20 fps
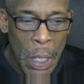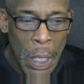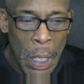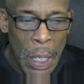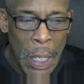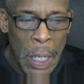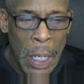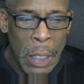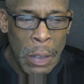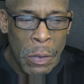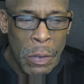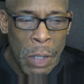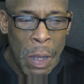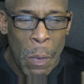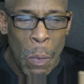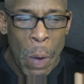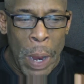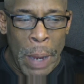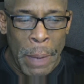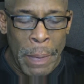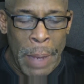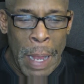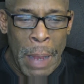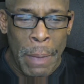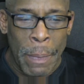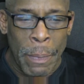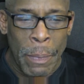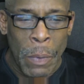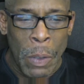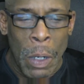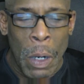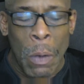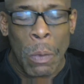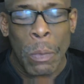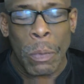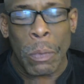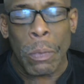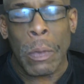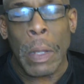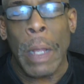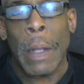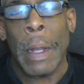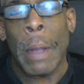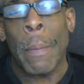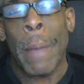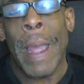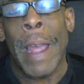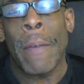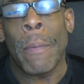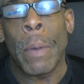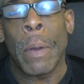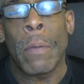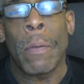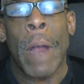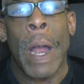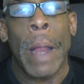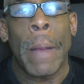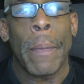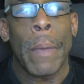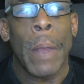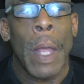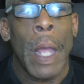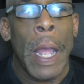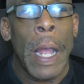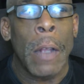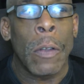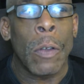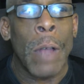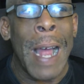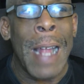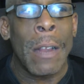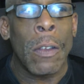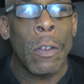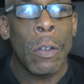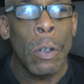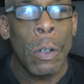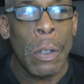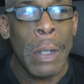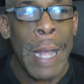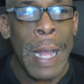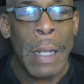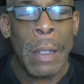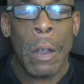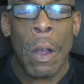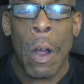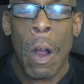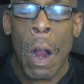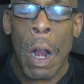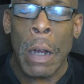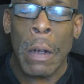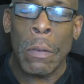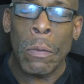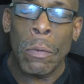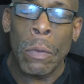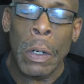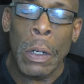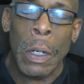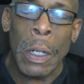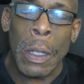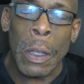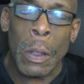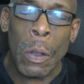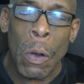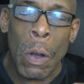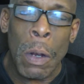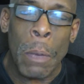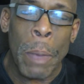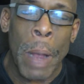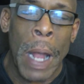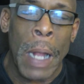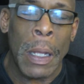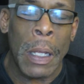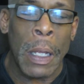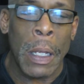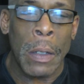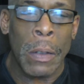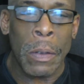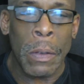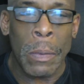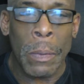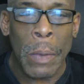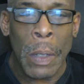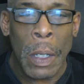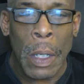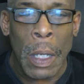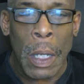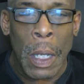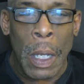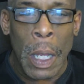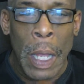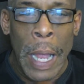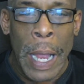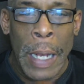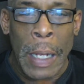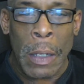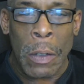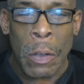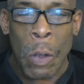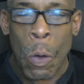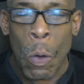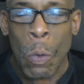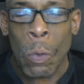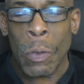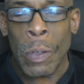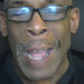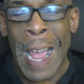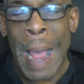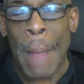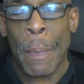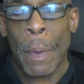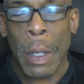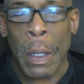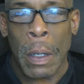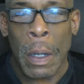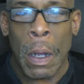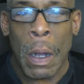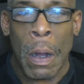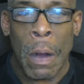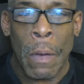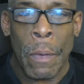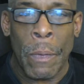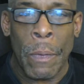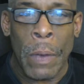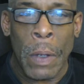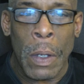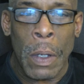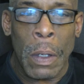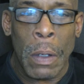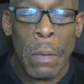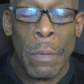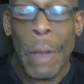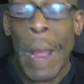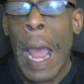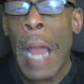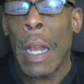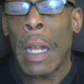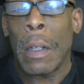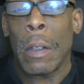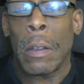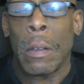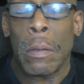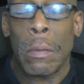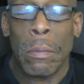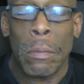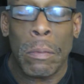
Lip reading: In some way, they may have been right. And so I took that to heart and really thought about this and this whole topic of violence.